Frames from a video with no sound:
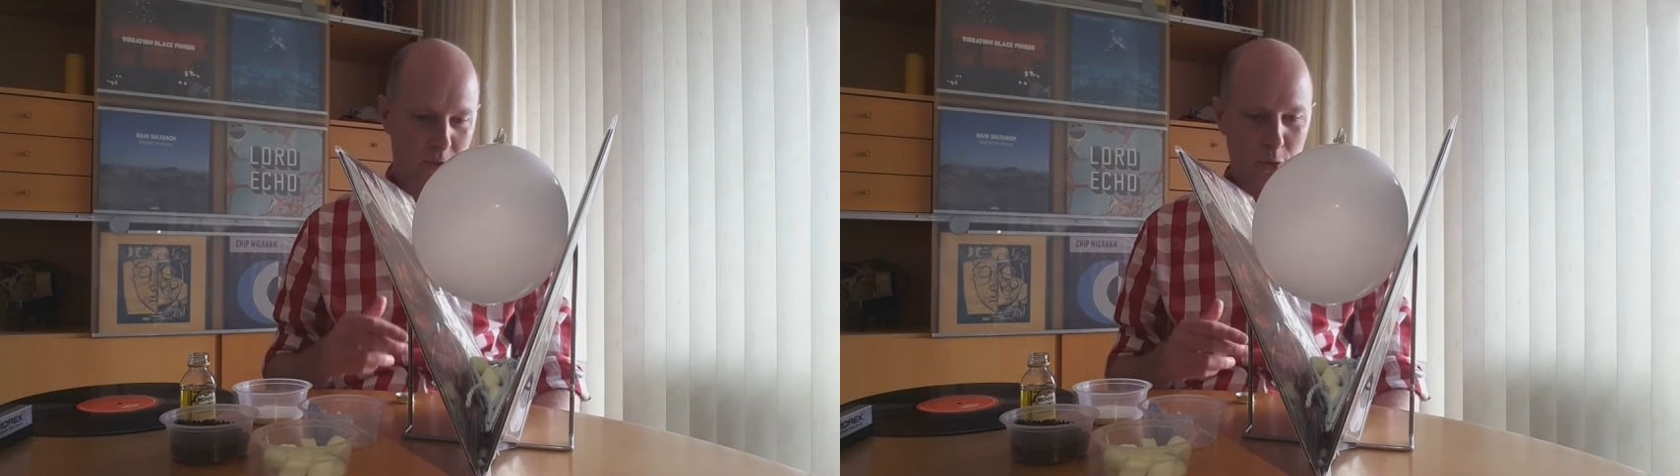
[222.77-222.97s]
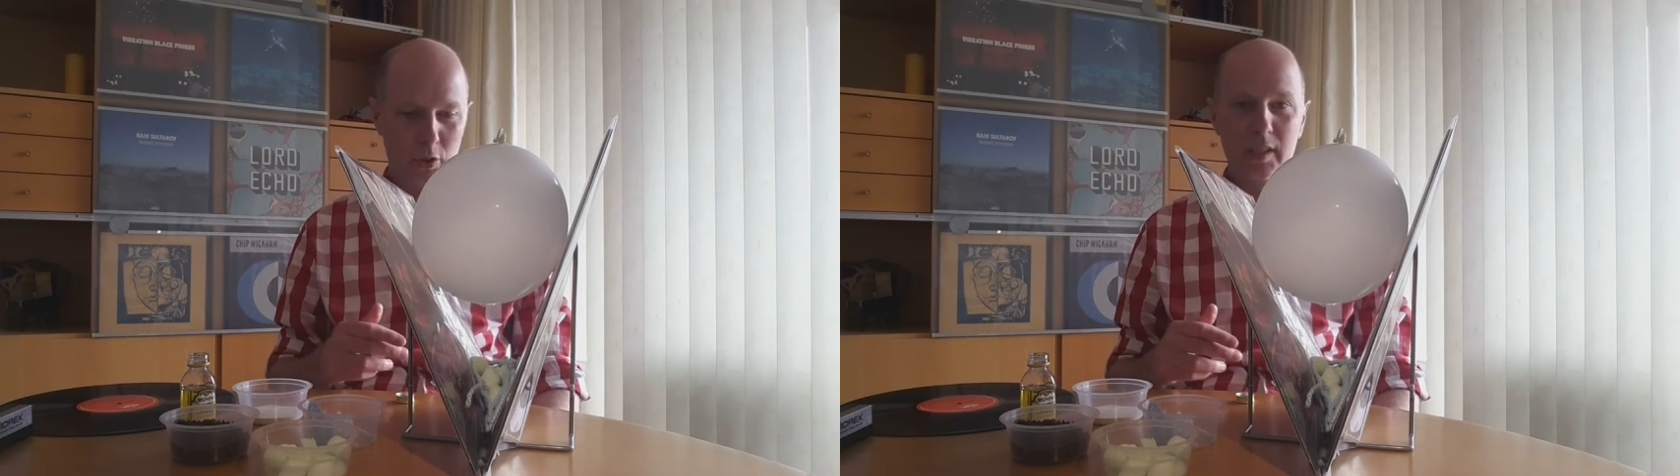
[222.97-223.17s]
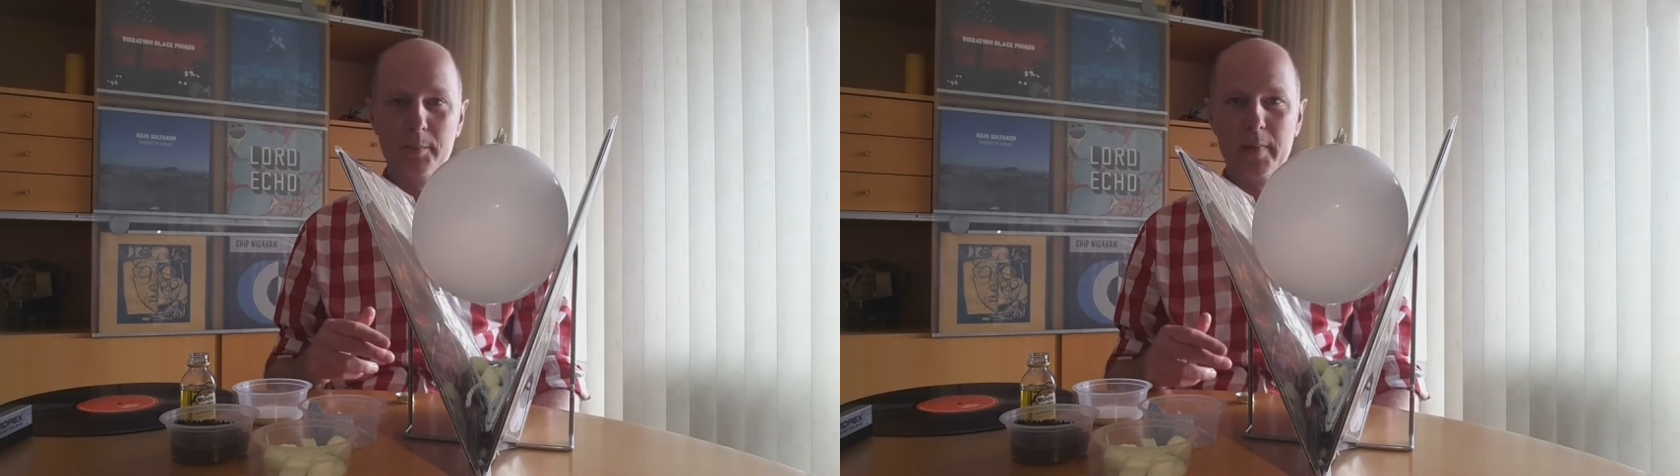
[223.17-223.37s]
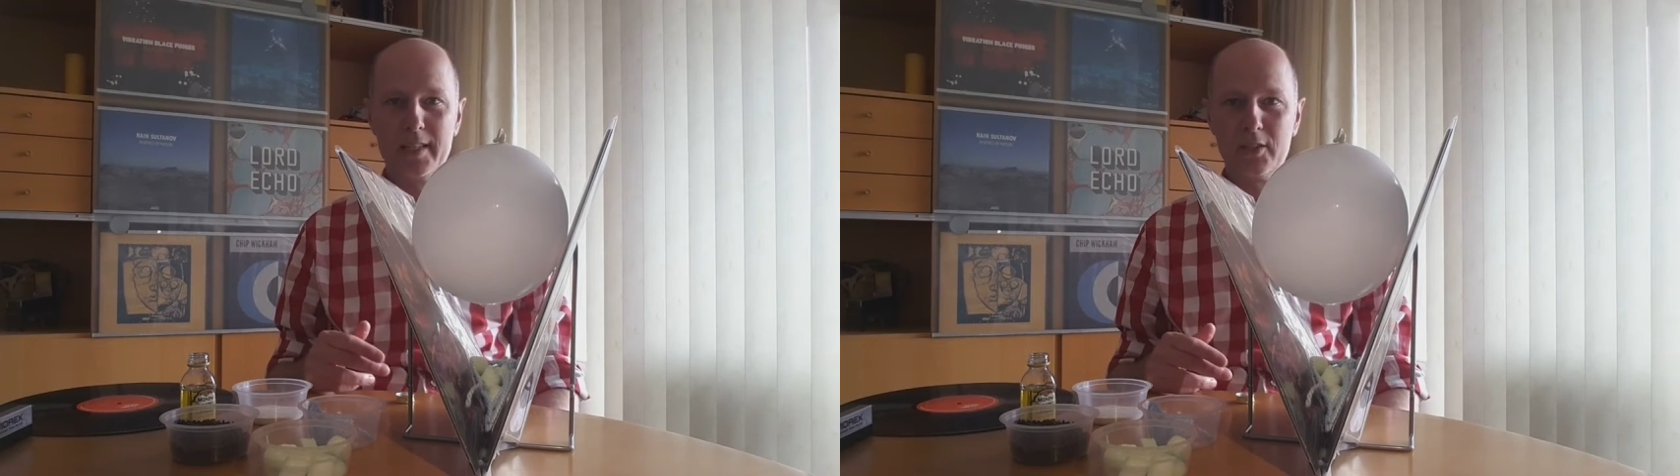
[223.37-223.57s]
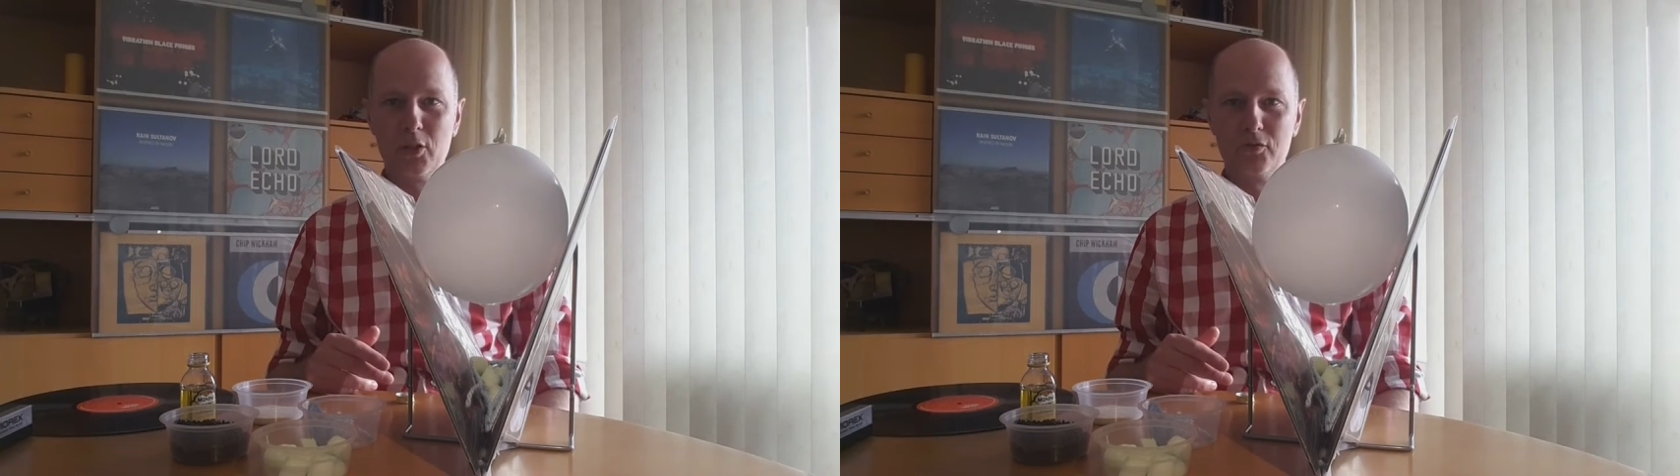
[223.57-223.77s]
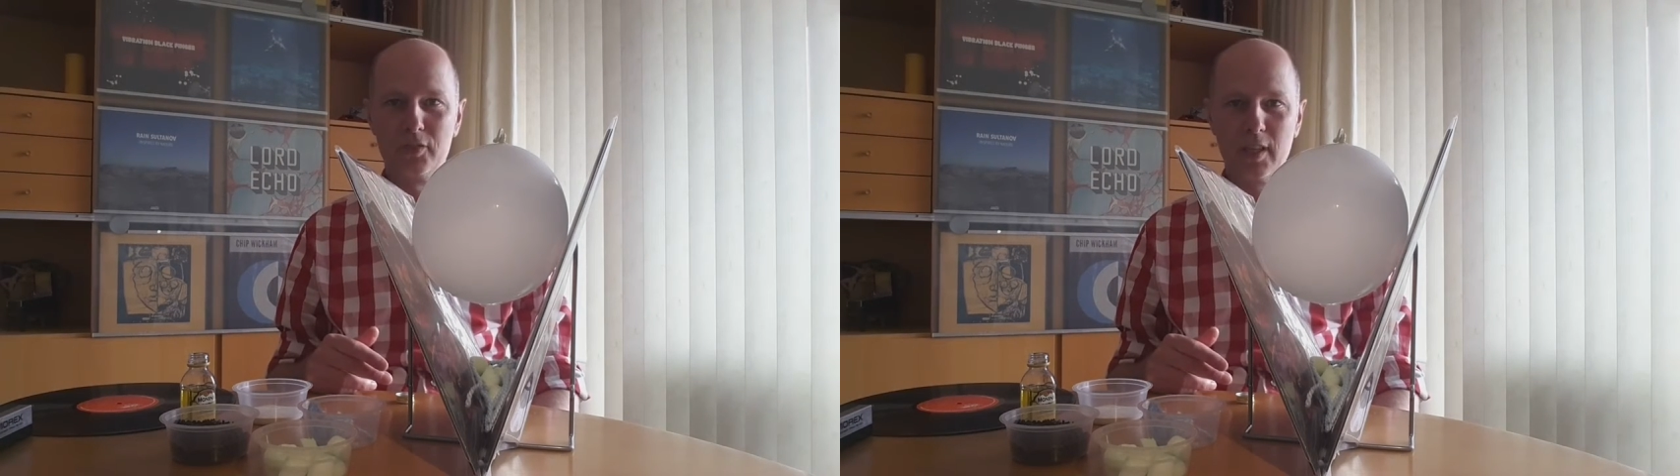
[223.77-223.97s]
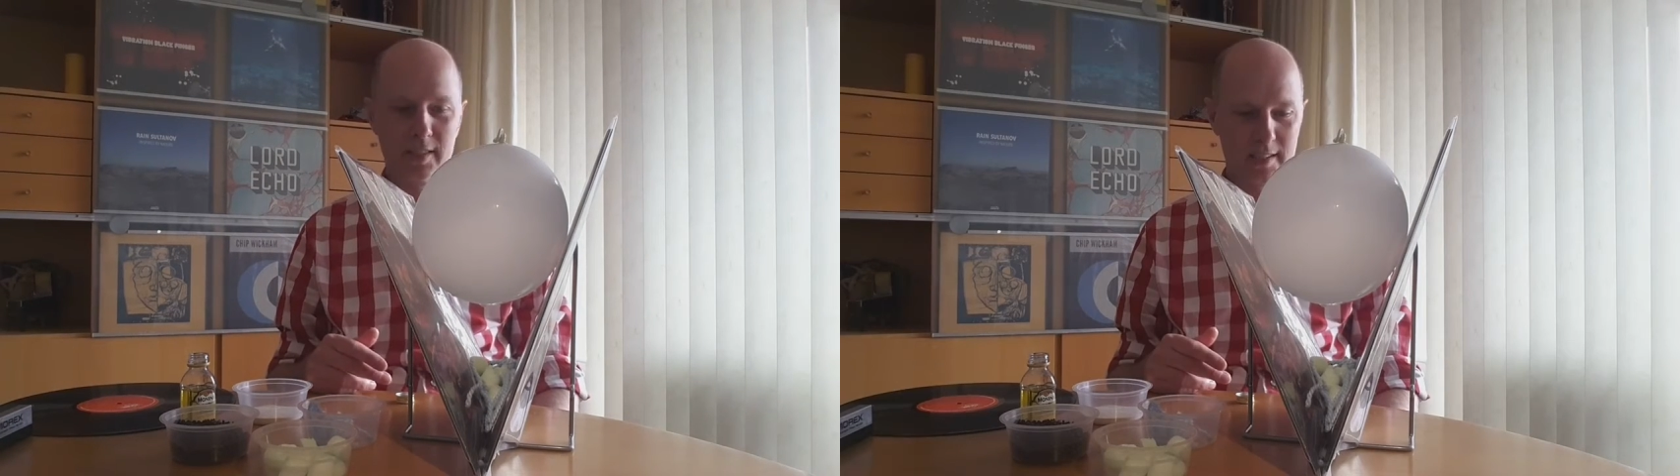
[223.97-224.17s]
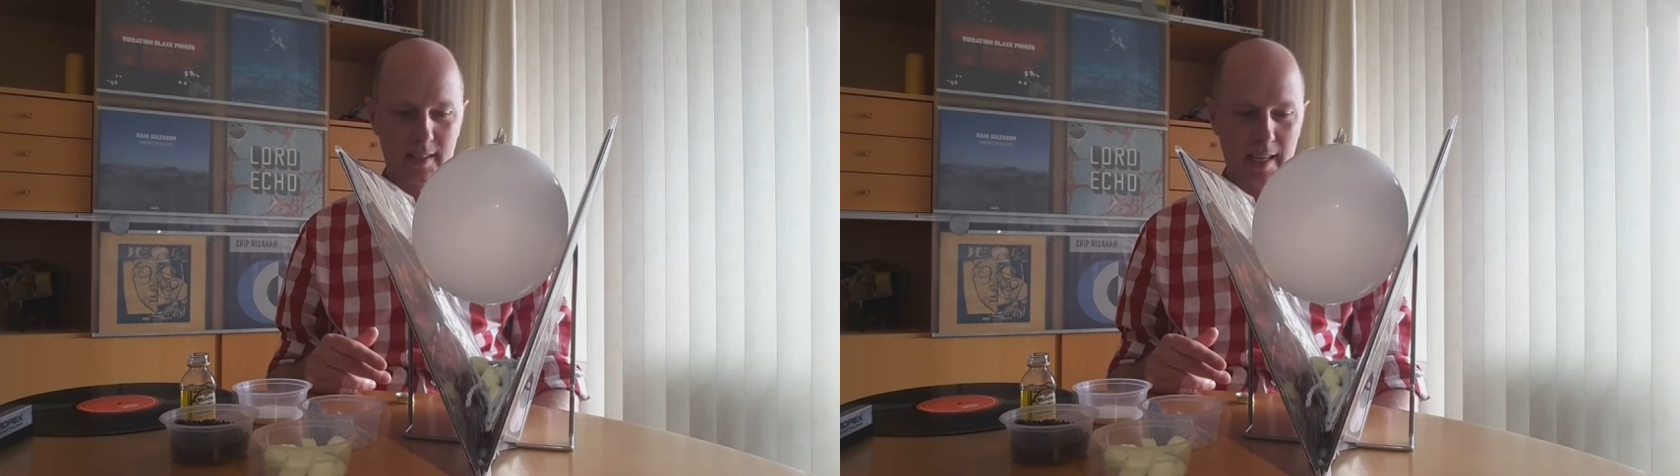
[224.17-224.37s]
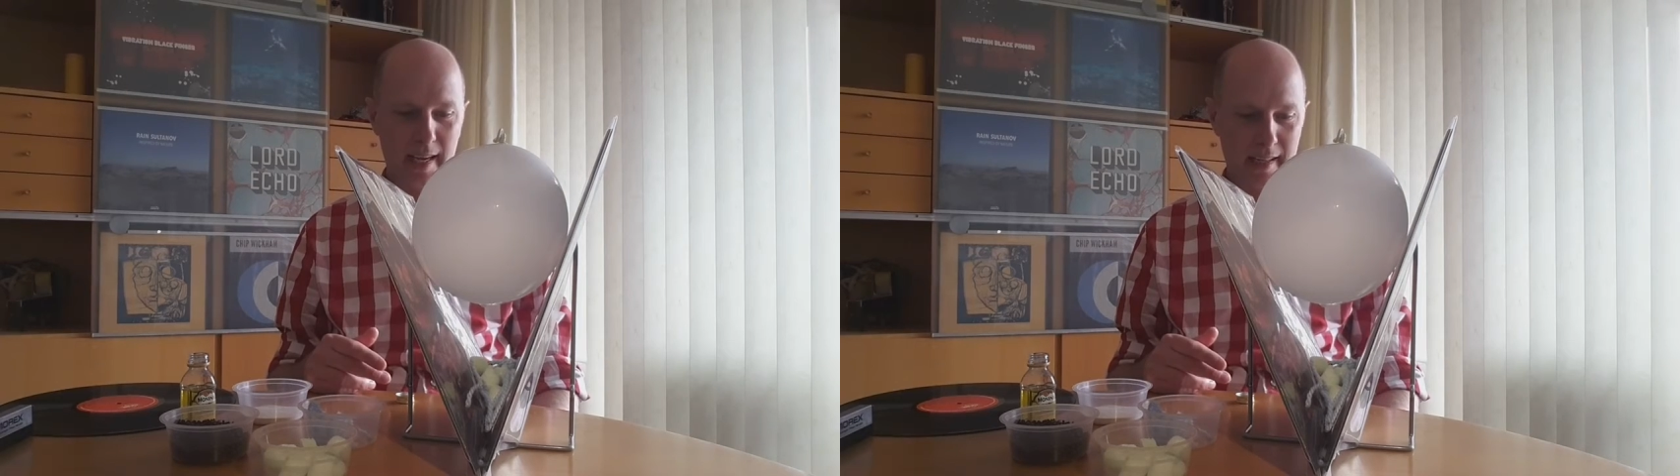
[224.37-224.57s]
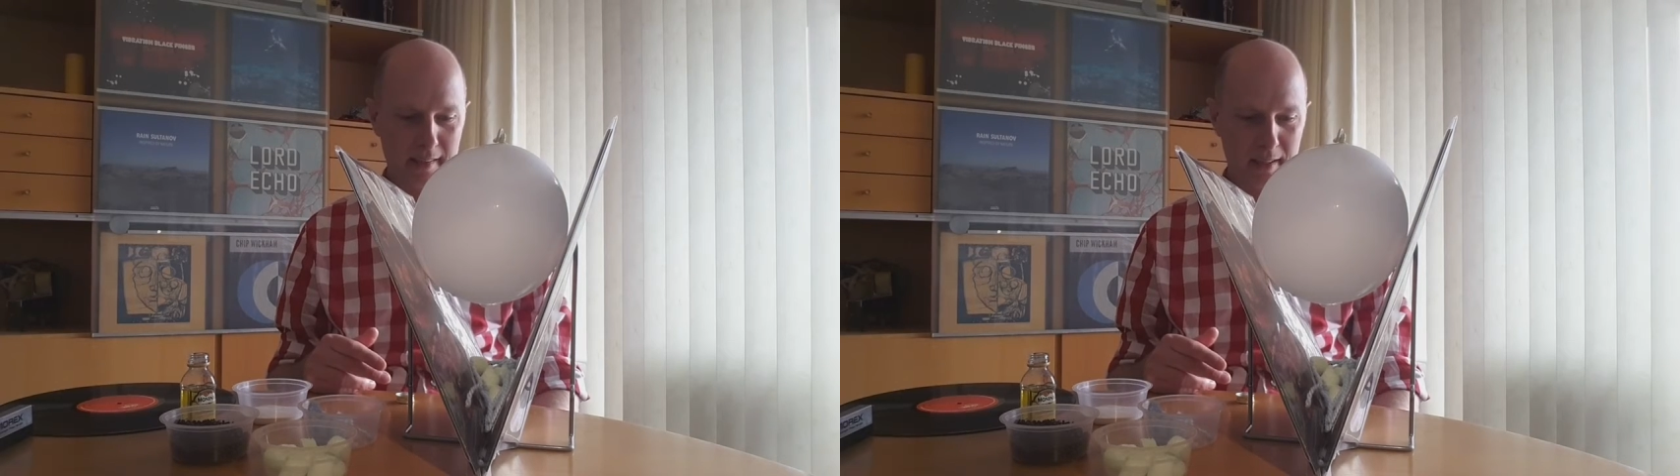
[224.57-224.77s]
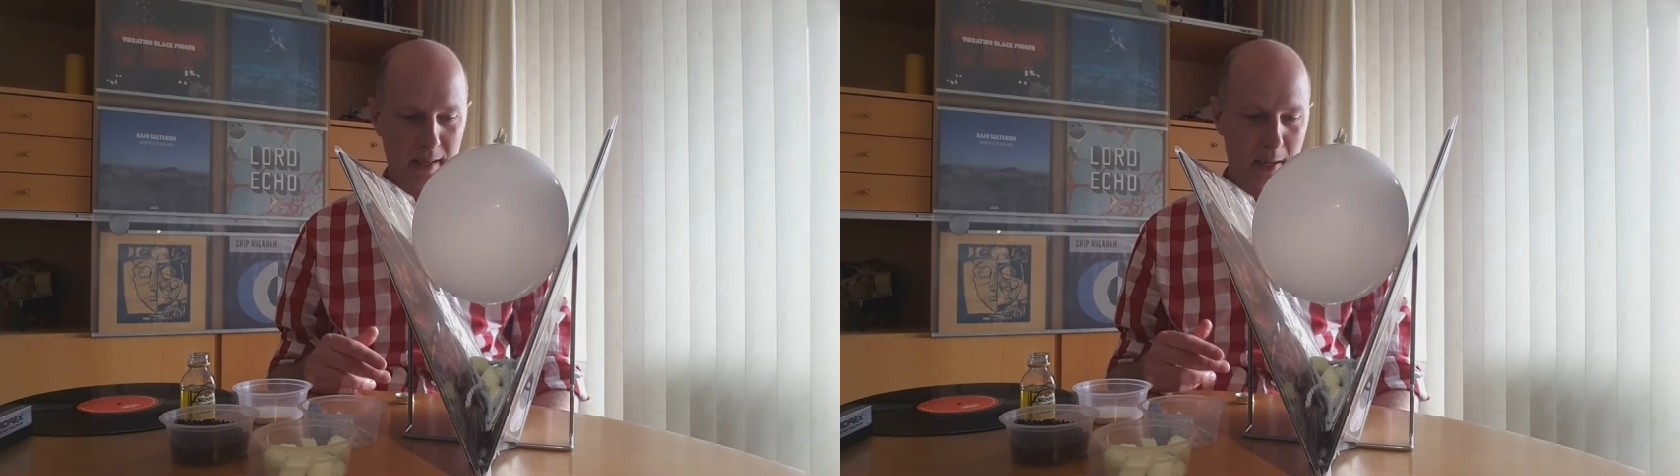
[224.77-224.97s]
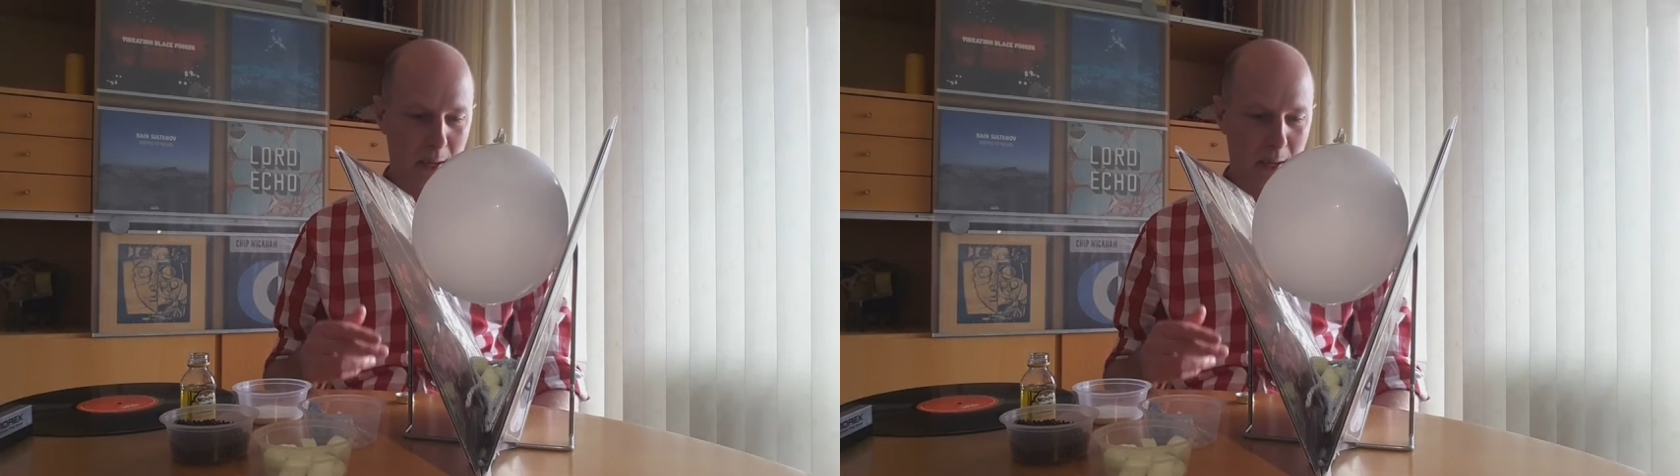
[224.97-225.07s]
dirty mess of dust and